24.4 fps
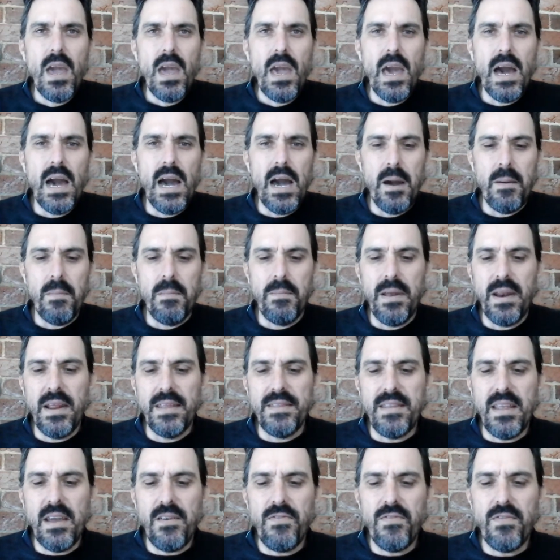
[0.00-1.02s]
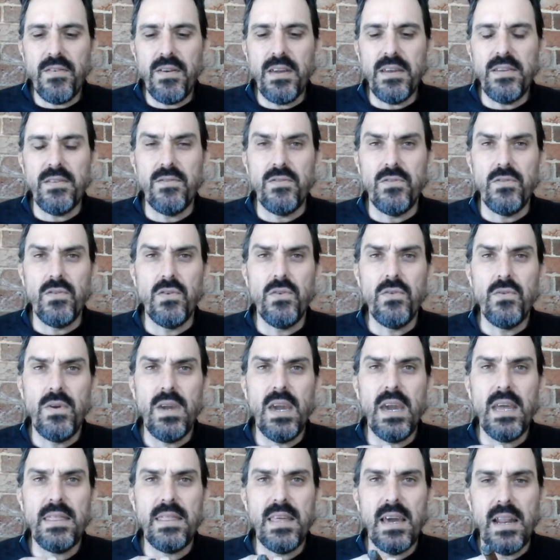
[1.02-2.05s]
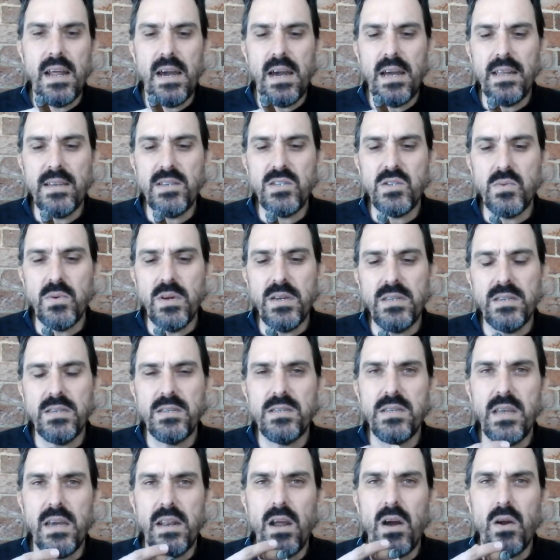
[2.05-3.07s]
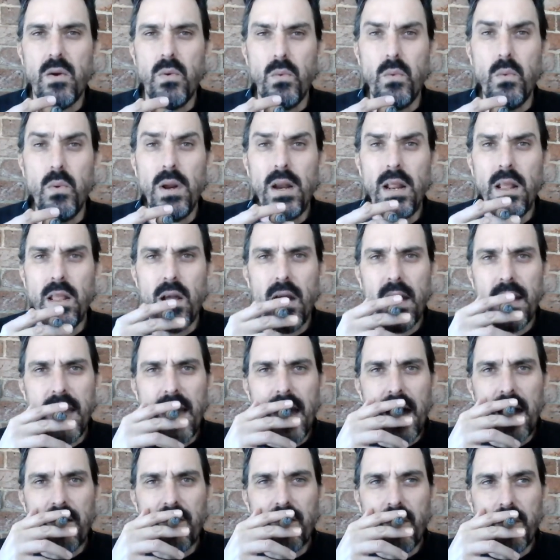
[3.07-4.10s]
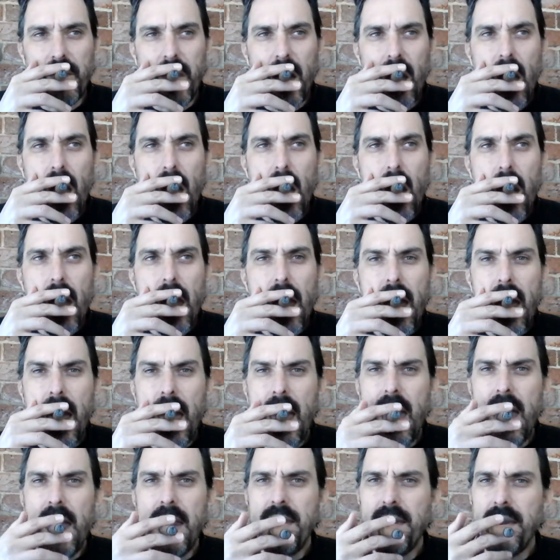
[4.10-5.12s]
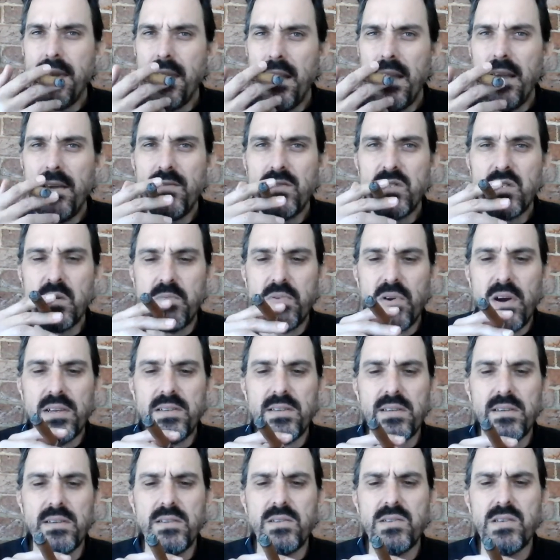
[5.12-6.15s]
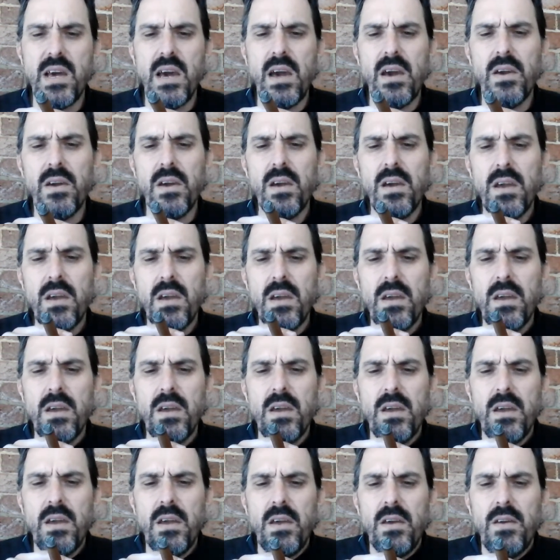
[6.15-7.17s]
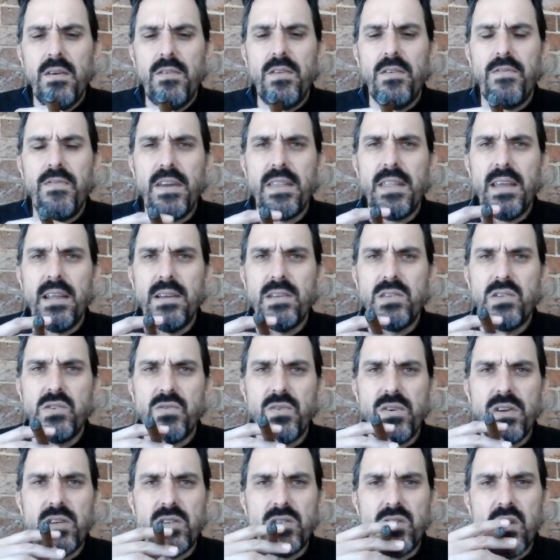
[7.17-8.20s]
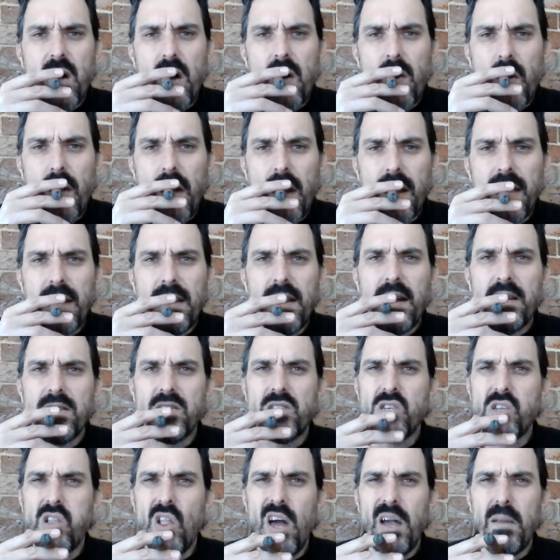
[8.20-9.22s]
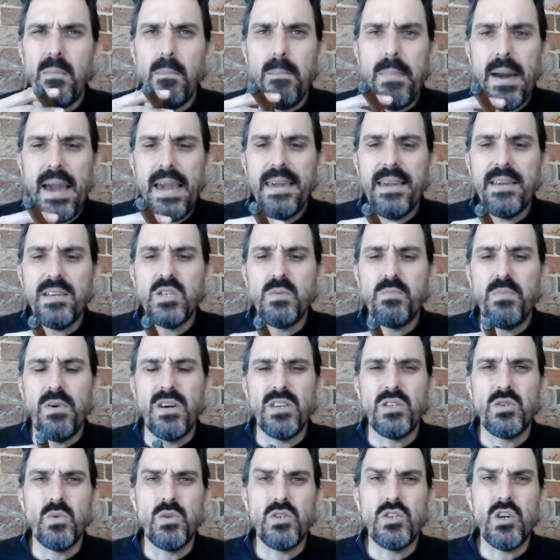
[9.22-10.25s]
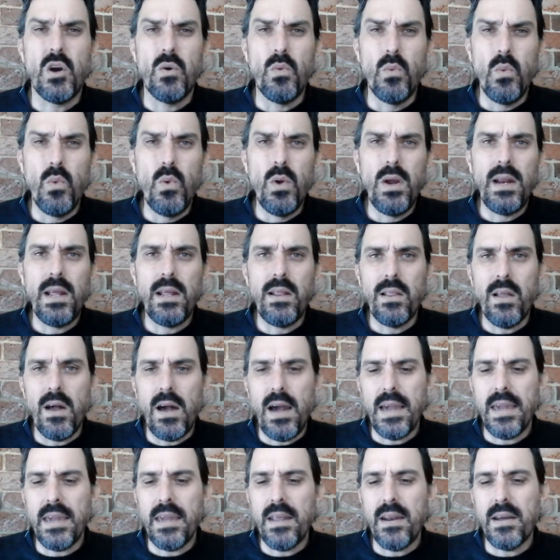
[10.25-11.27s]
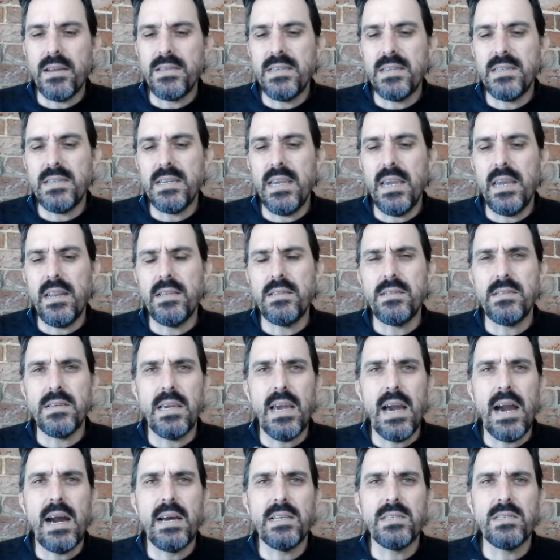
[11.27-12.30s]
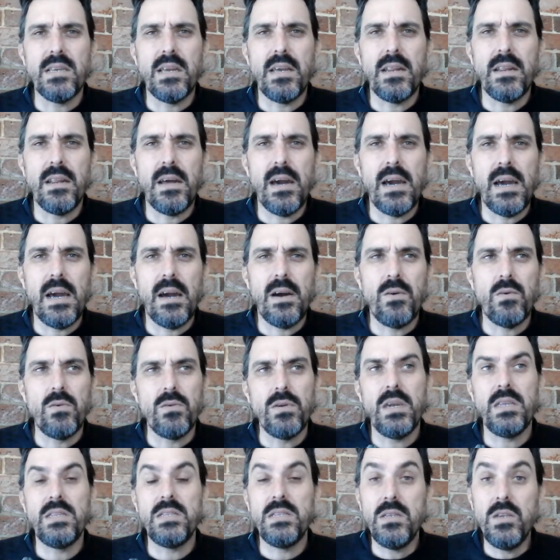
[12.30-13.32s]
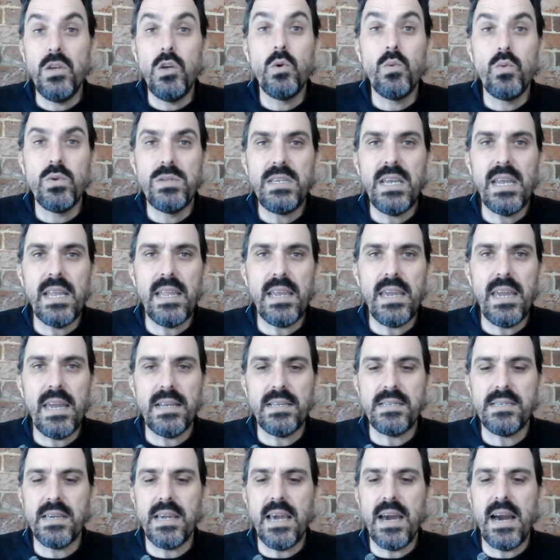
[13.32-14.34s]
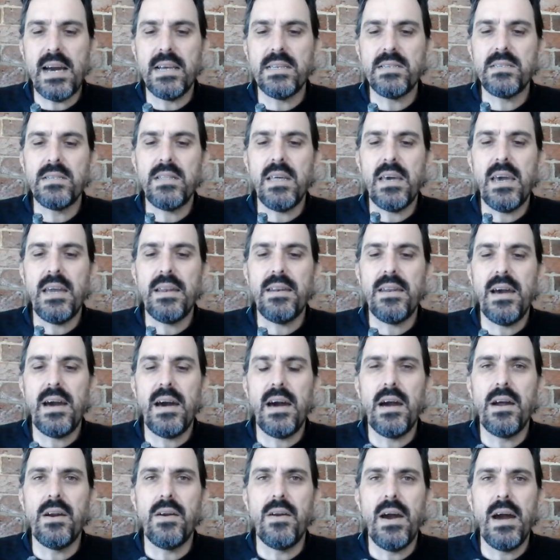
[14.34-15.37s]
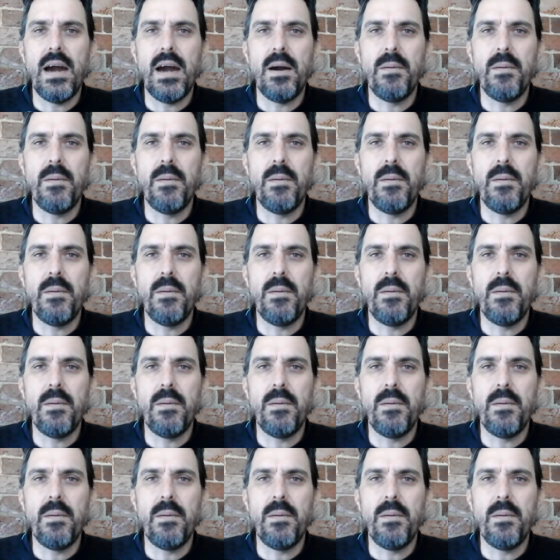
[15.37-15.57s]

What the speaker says: But I definitely do get that honey sweetness that I really like out of them. And even surprisingly so, for the fact that it's 3 years old, I get a slight baking spice, which I really like, and I tend to get in cigars that, or you would tend to get in cigars that are